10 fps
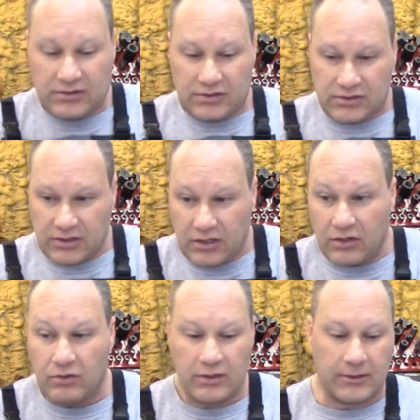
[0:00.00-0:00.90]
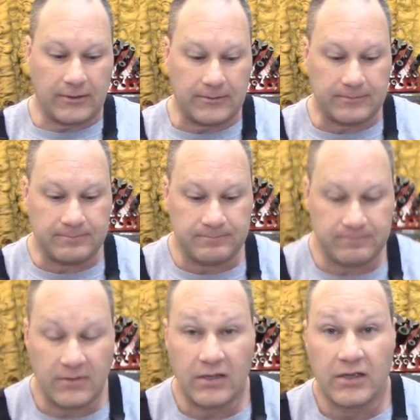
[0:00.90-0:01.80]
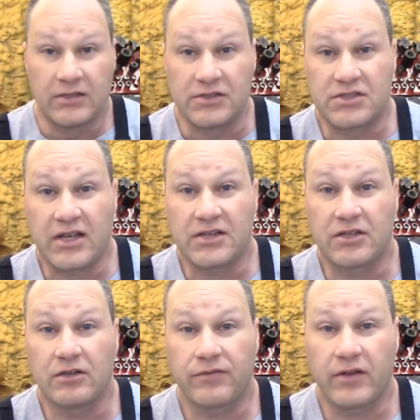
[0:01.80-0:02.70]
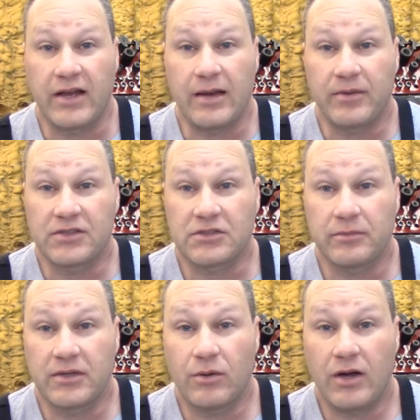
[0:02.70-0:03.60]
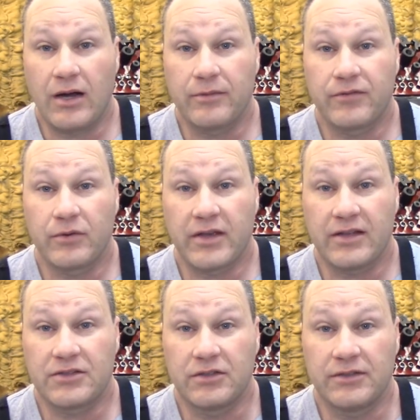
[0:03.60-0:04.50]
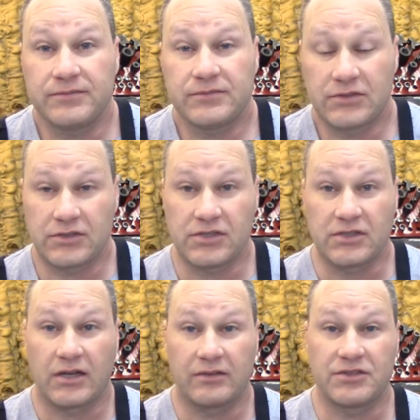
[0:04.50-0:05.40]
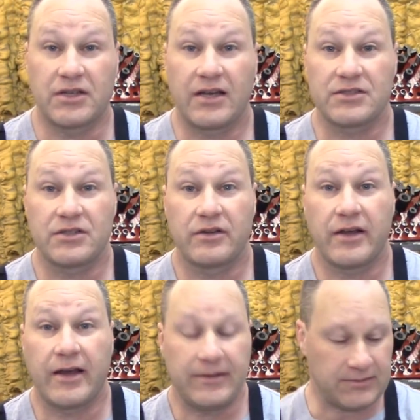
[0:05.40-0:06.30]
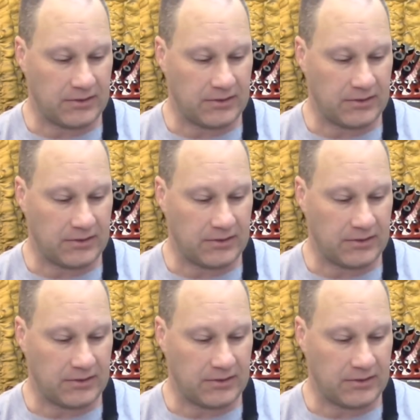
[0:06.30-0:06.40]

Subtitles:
So just stay tuned for that, but it's going to be a while before we get to it. So just thought I'd let you guys know that.